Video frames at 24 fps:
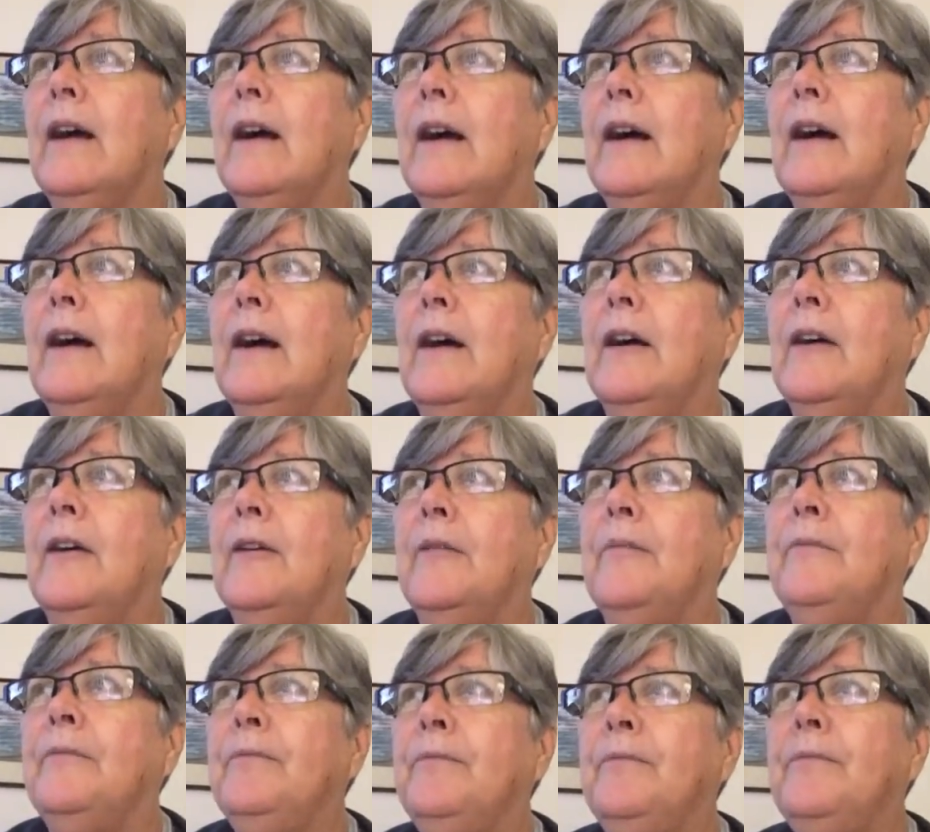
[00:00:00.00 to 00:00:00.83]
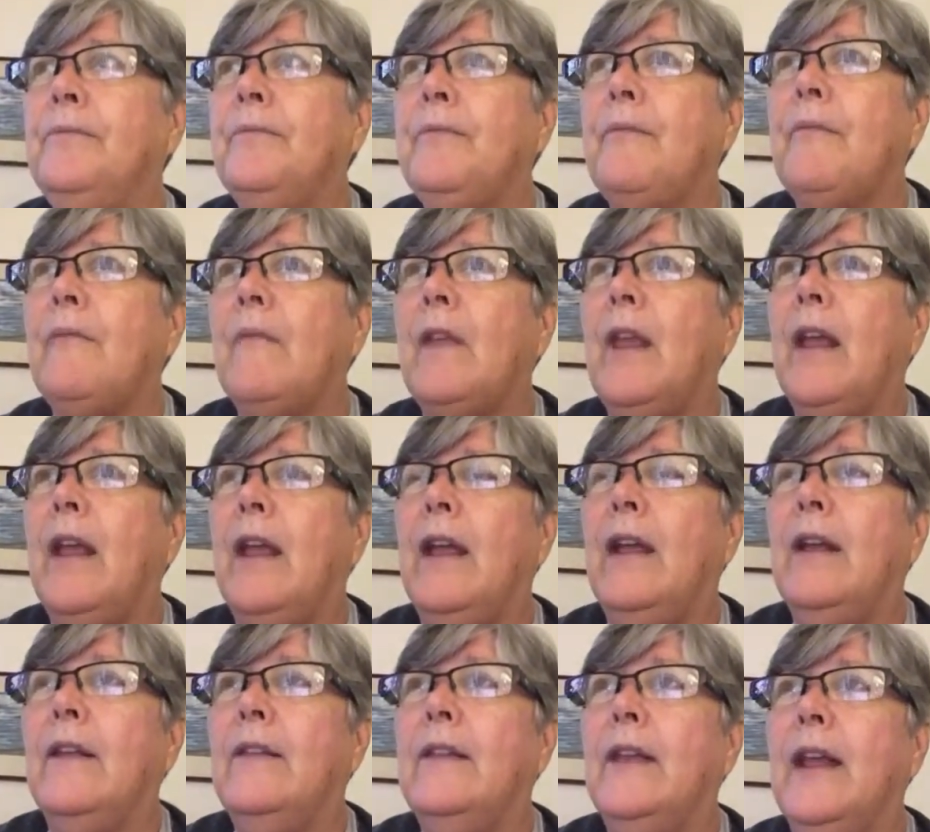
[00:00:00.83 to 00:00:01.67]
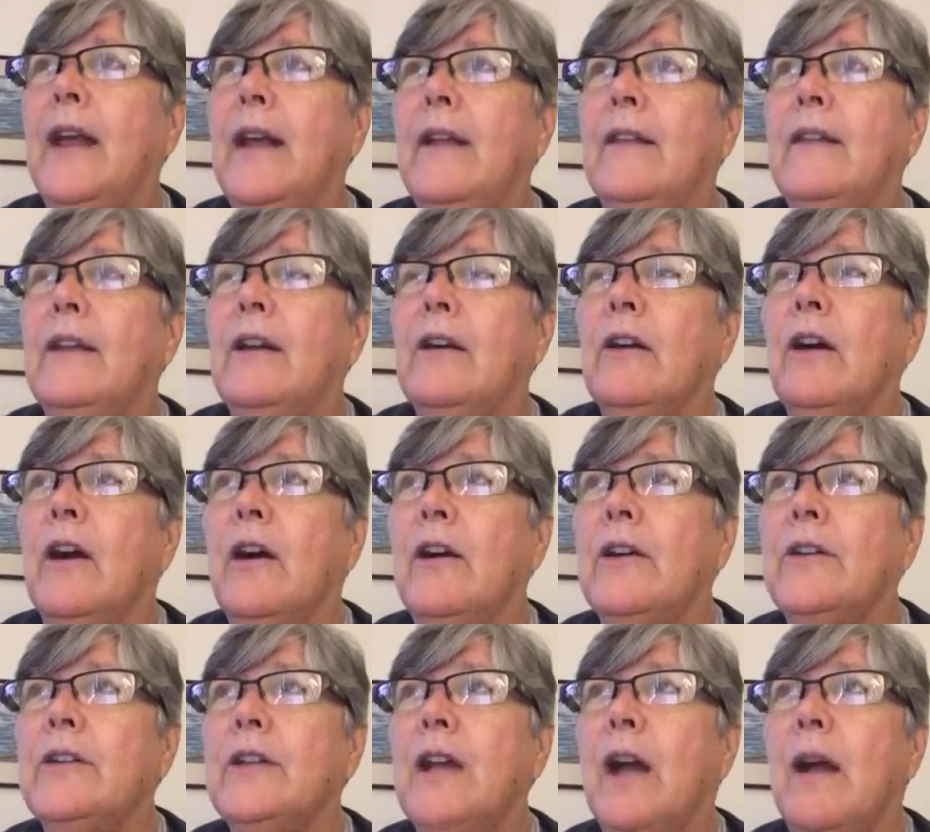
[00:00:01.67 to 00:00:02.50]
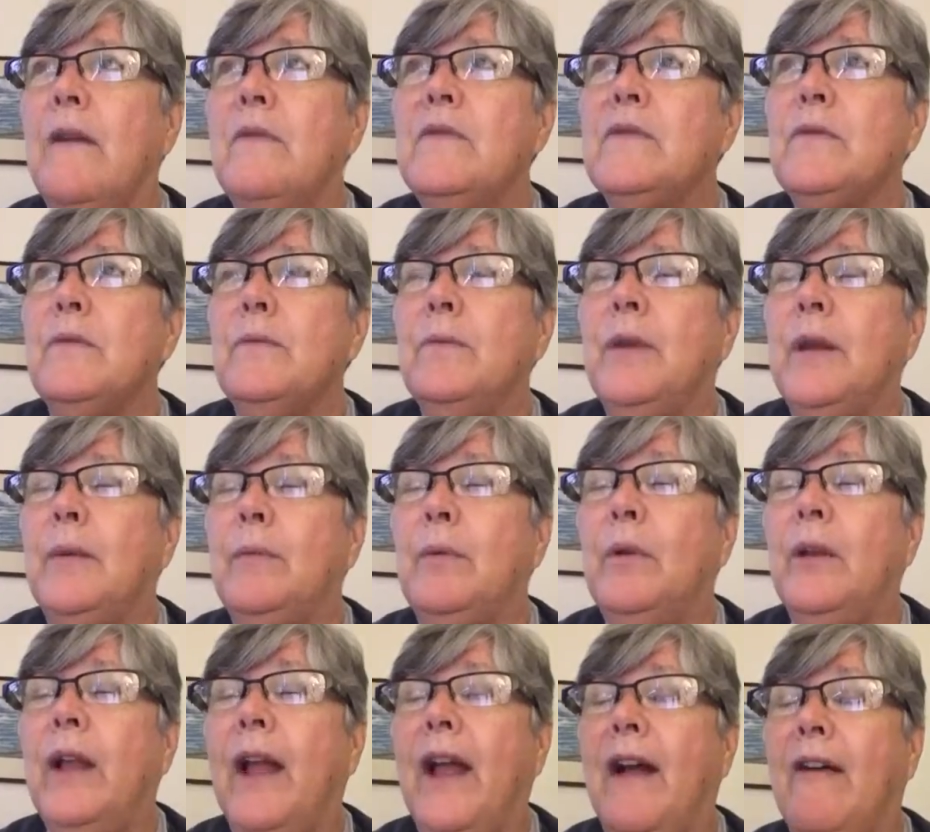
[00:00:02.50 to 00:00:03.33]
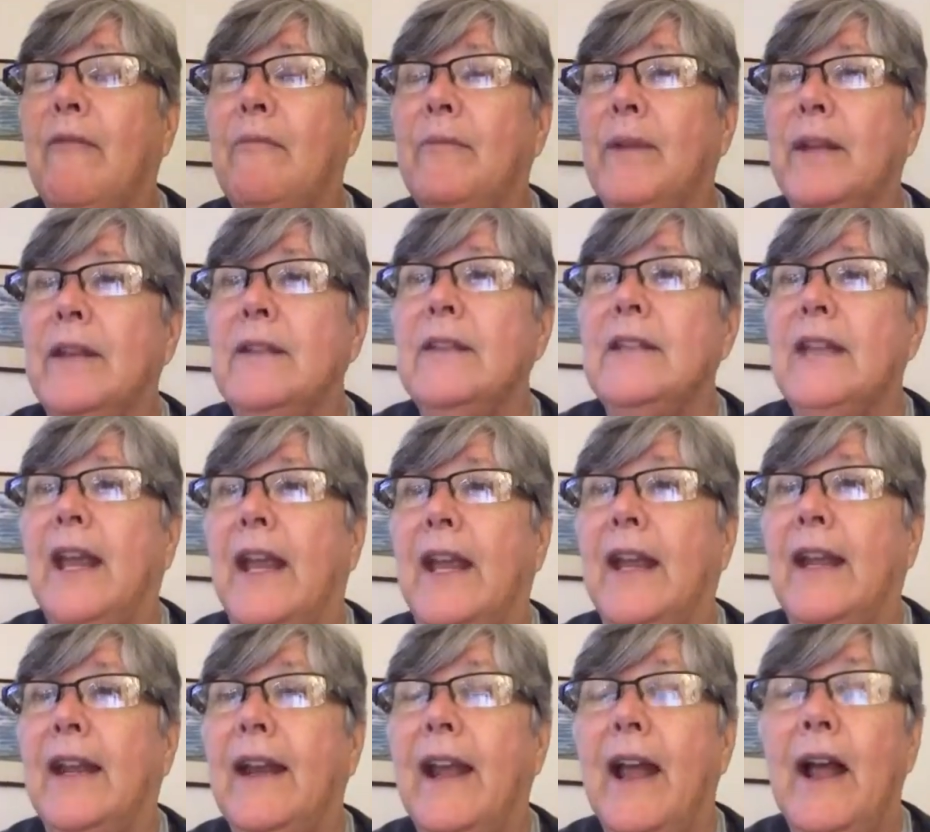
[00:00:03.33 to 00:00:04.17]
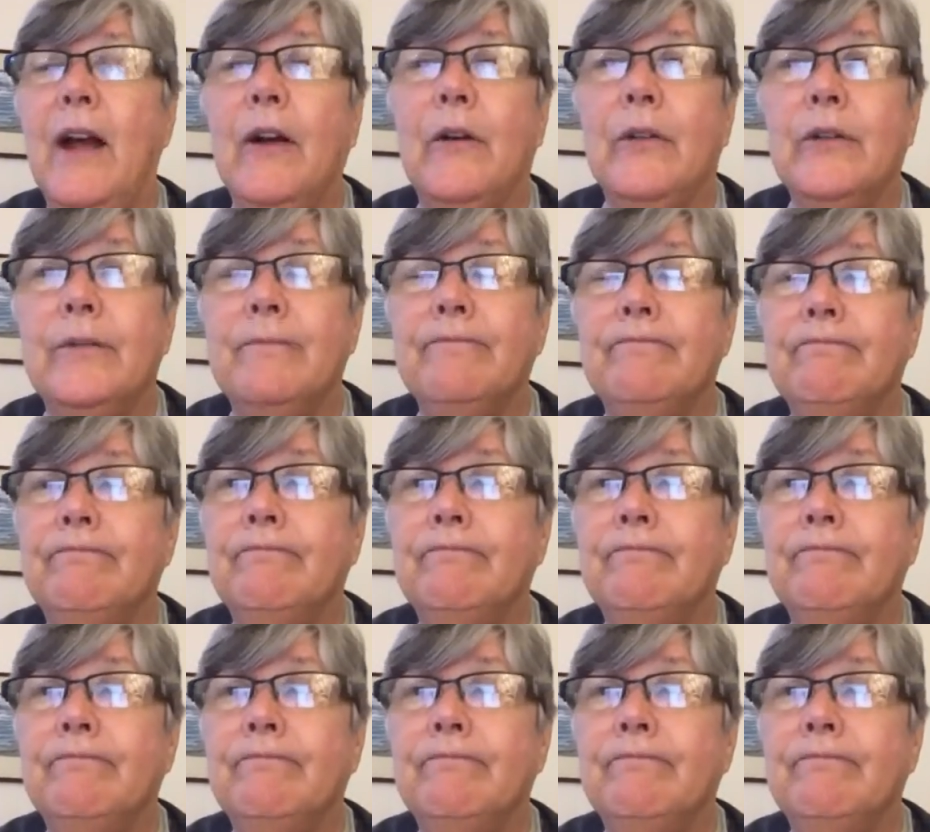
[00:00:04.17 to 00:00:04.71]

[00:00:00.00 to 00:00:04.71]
and that there are times when people have been taken out.